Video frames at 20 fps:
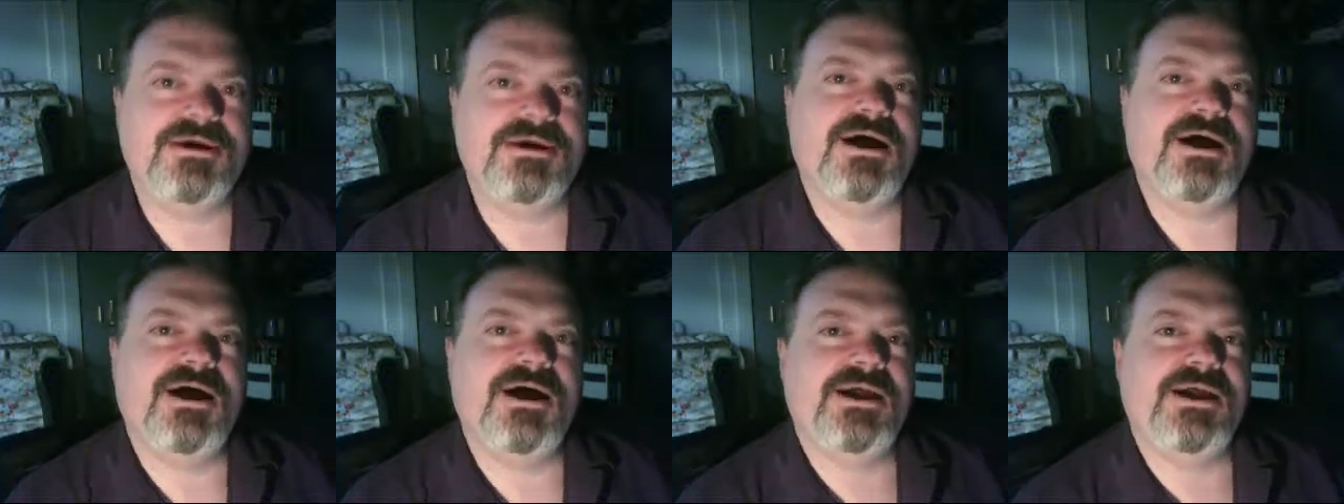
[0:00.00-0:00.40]

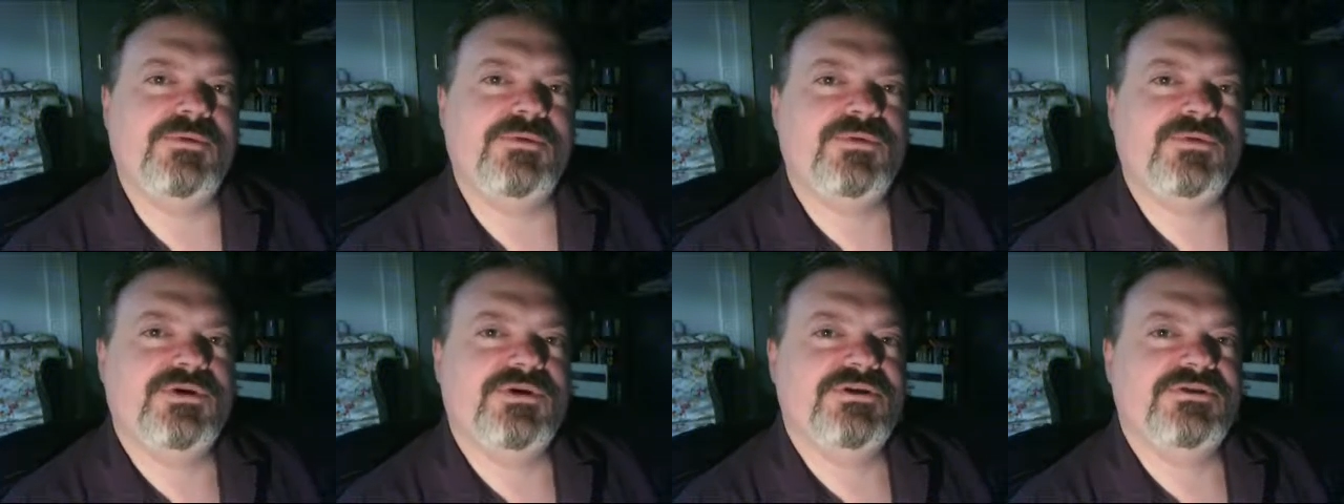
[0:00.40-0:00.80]
I
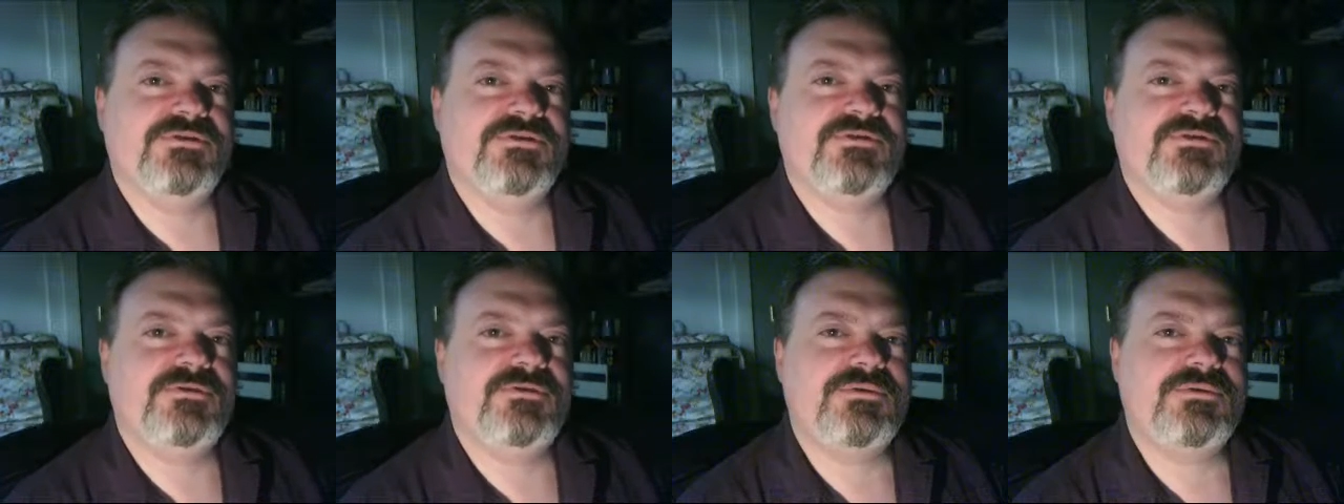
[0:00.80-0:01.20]

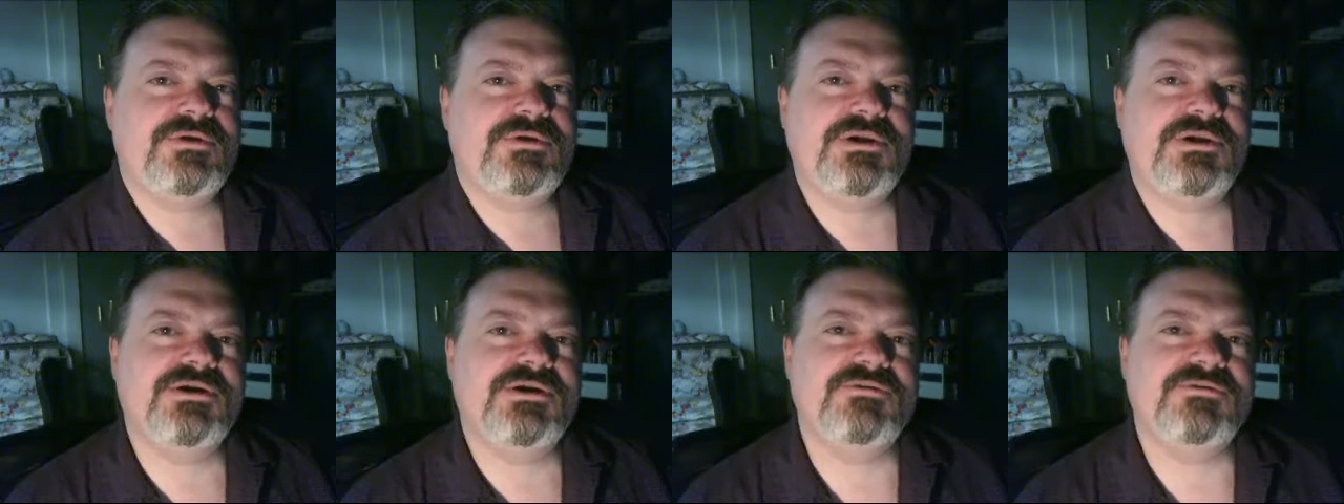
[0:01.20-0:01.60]
was
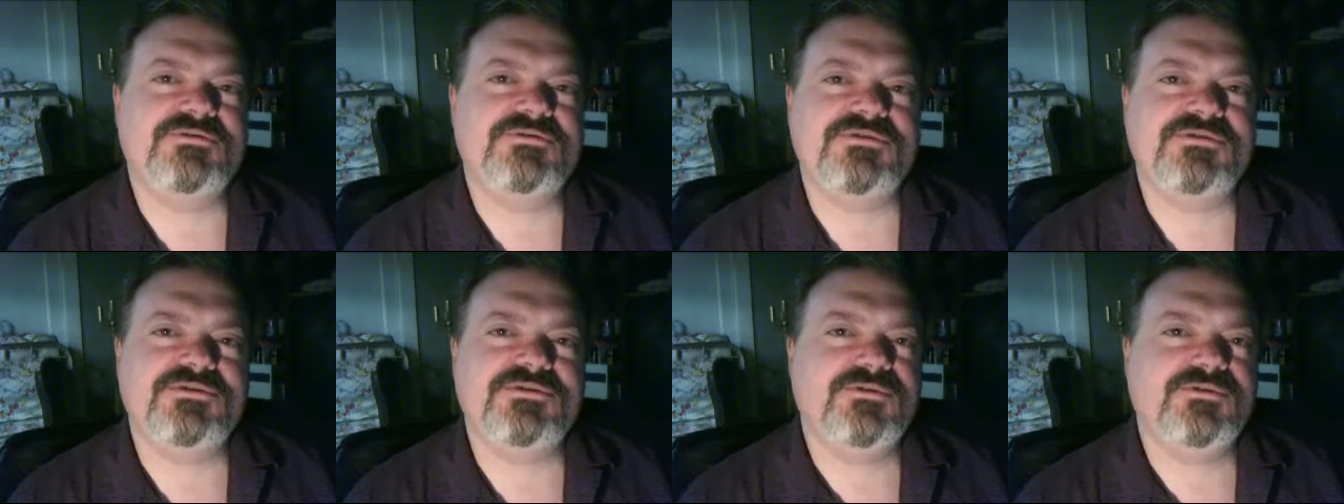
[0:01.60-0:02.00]
going
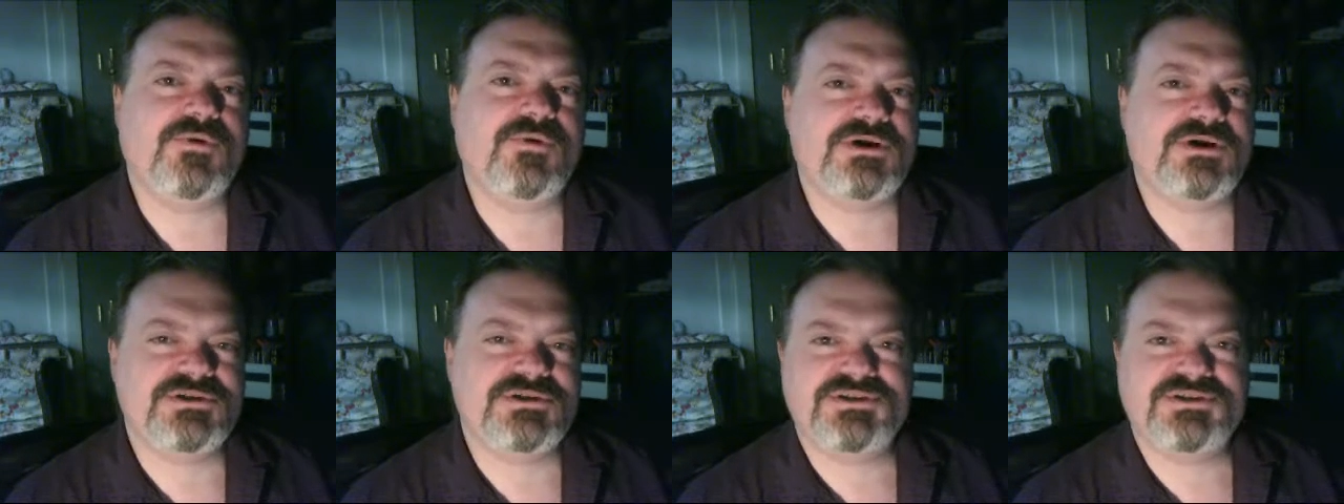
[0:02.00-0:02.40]
into
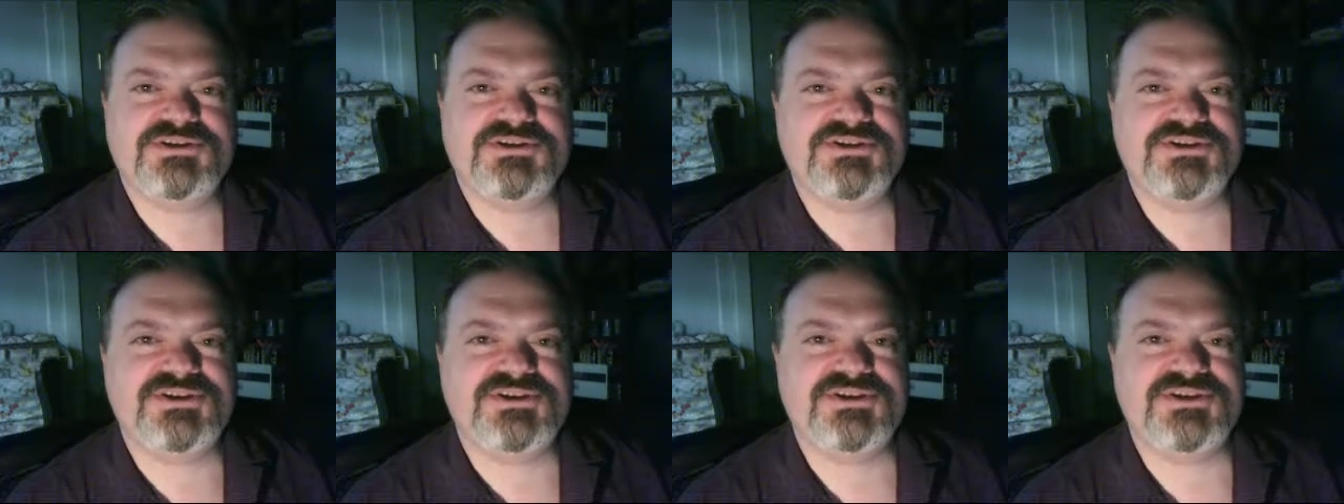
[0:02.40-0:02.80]

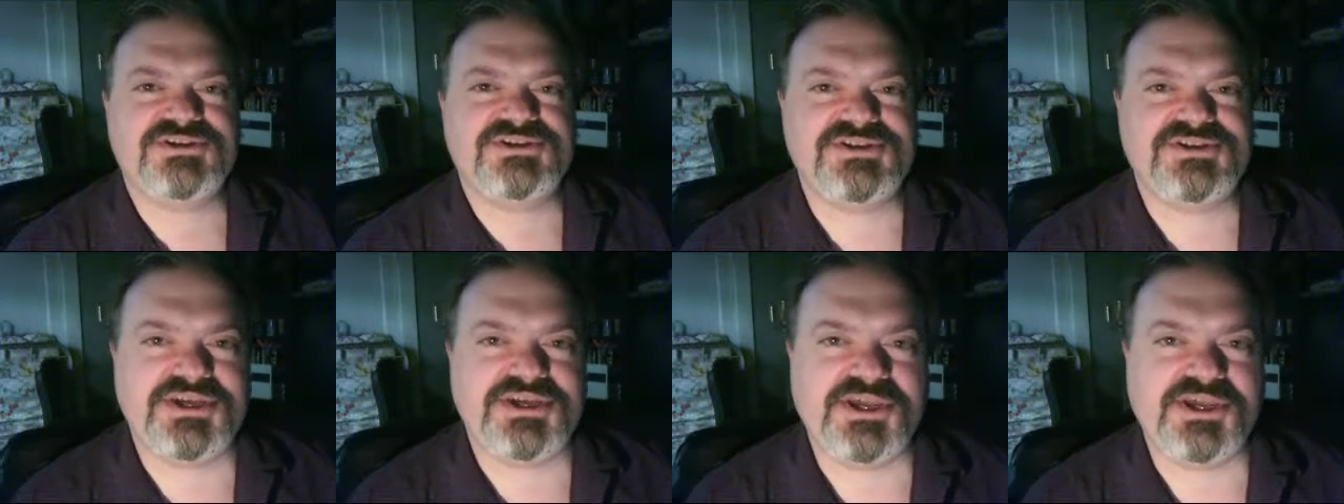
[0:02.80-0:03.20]
Washington,
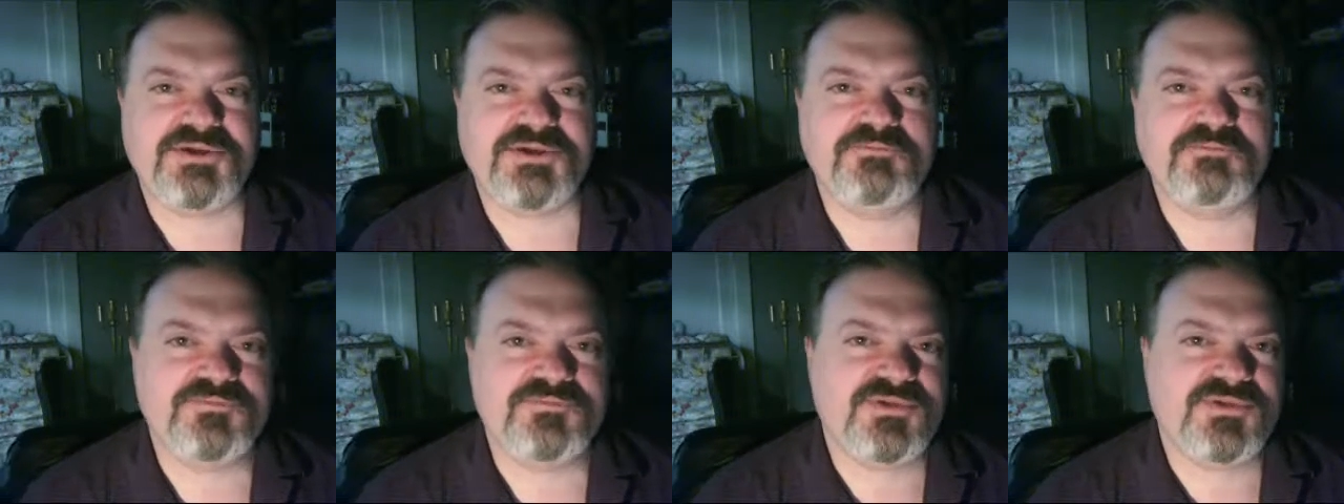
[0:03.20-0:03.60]
D.C.
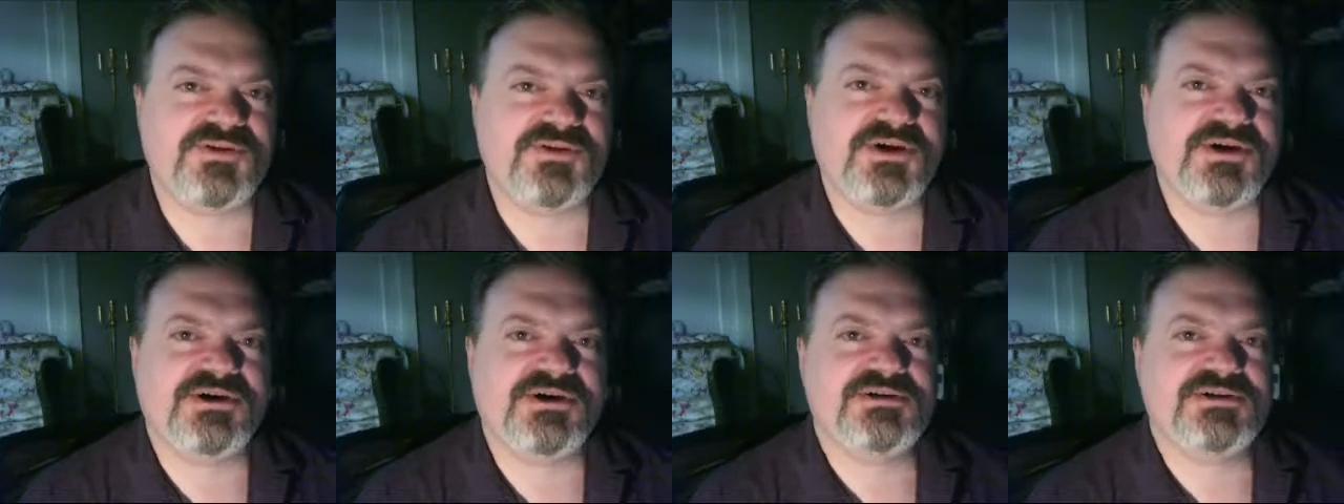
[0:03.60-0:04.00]
to
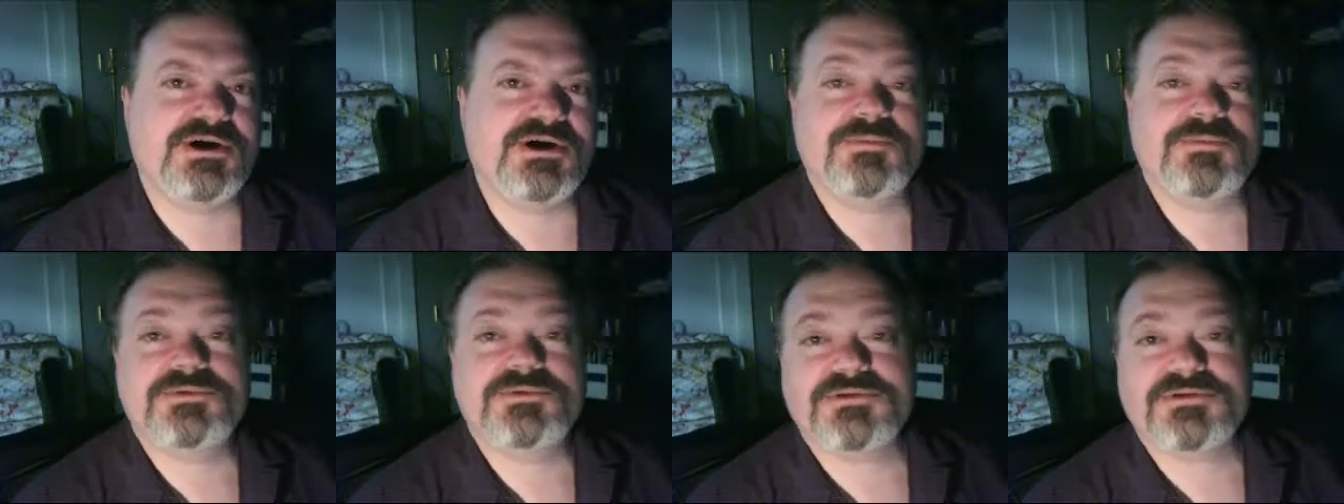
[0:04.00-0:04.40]
take a
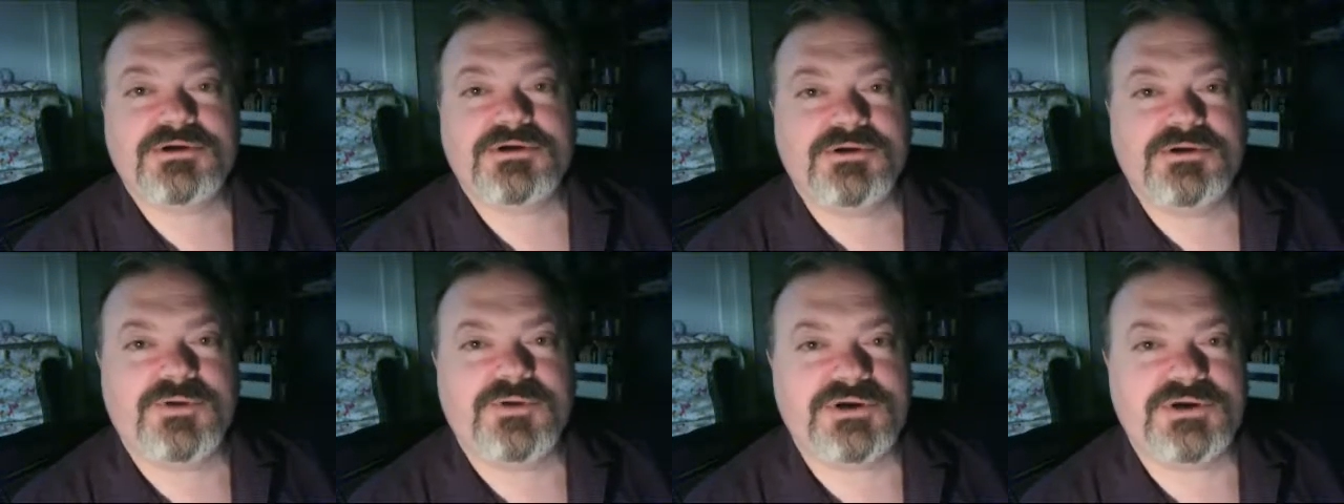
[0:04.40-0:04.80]
job as a
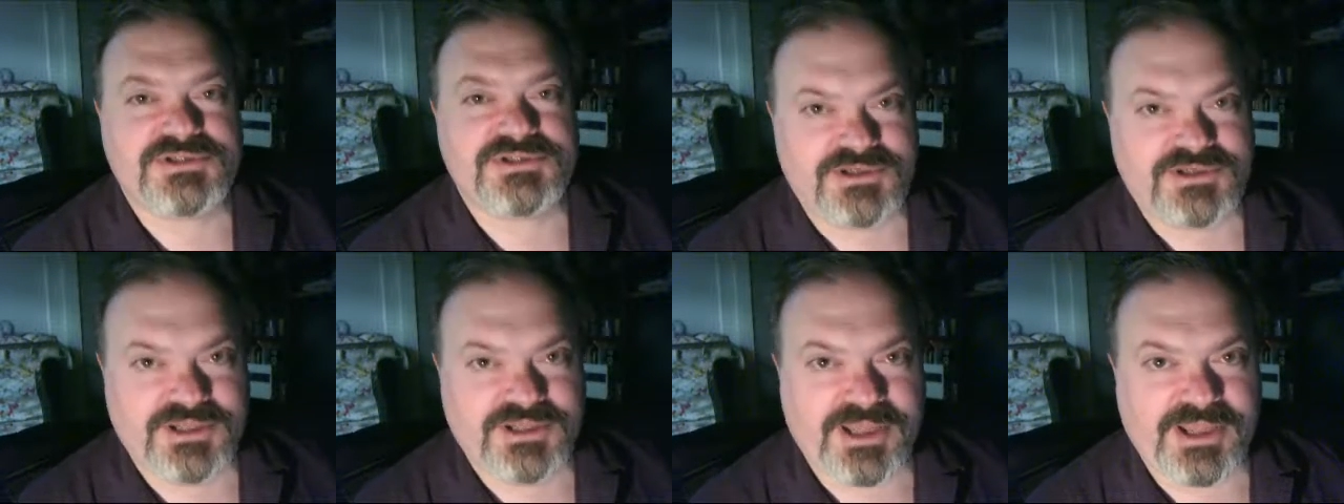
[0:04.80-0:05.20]

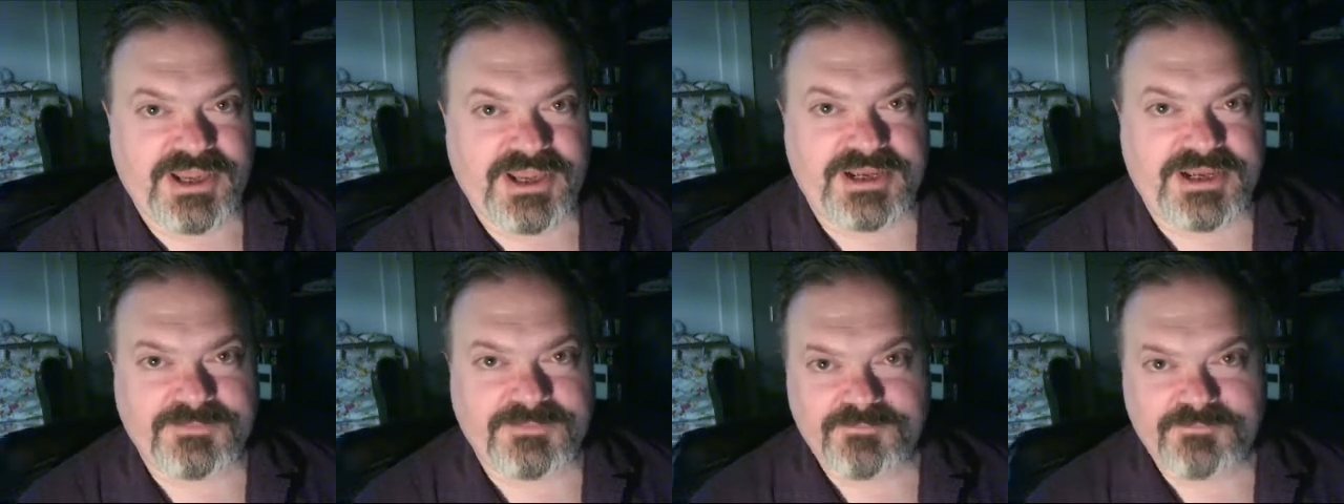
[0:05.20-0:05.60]
congressional
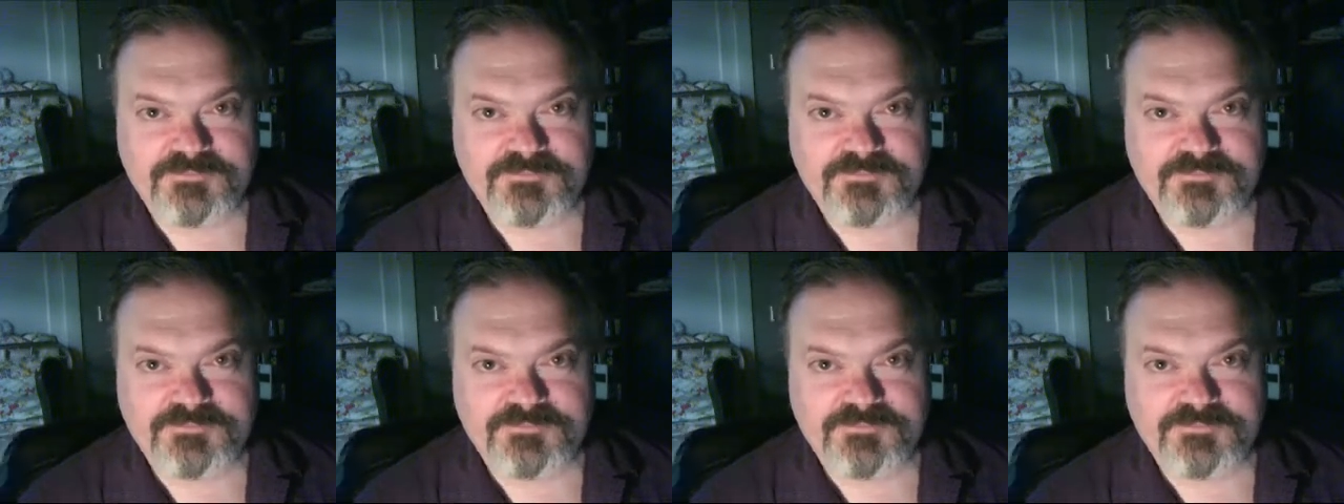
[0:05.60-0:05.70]
aide.